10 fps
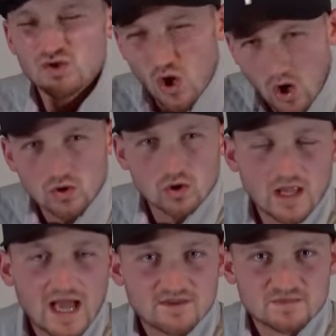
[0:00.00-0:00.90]
not look
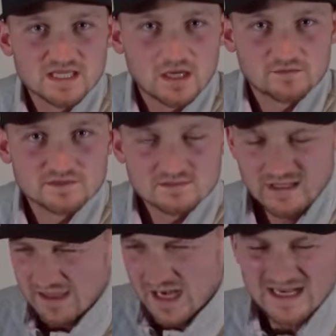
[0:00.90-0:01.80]
like themselves.
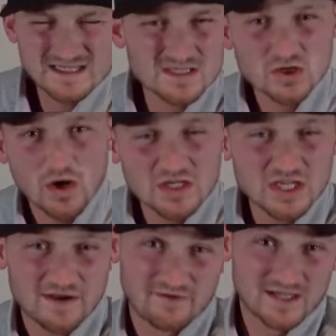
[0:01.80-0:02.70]
Like the likes of Scottie
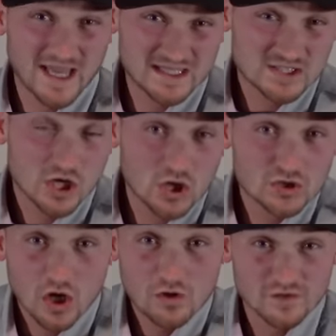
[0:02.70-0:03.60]
Scheffler getting
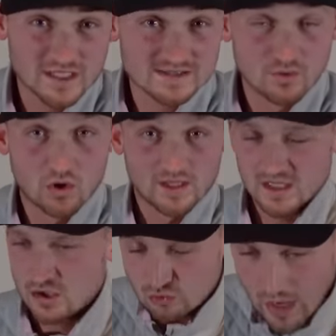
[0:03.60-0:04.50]
turned over this
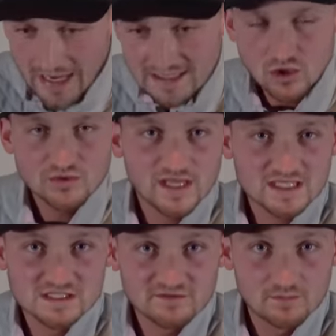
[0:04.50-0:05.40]
morning, crying on the
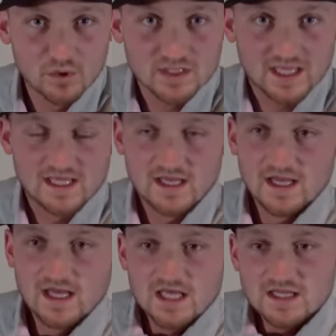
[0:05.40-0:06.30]
edge of a buggy.
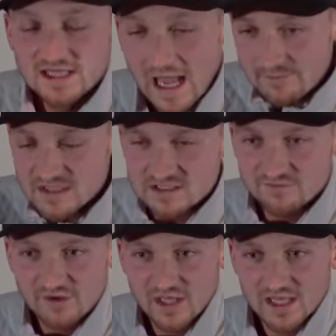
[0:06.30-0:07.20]
The
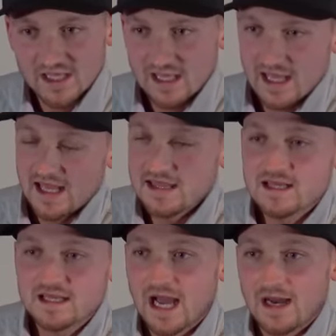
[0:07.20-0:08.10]
atmosphere in
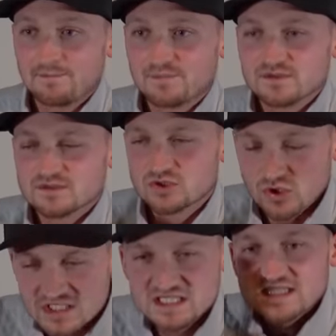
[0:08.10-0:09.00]
the camp
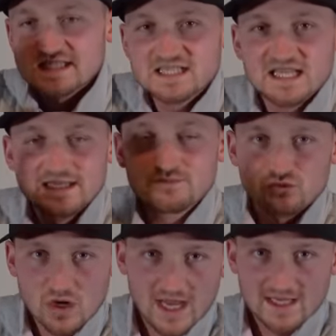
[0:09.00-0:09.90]
doesn't seem
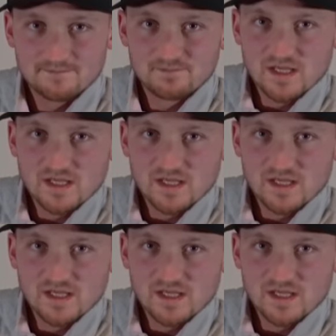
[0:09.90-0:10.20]
right.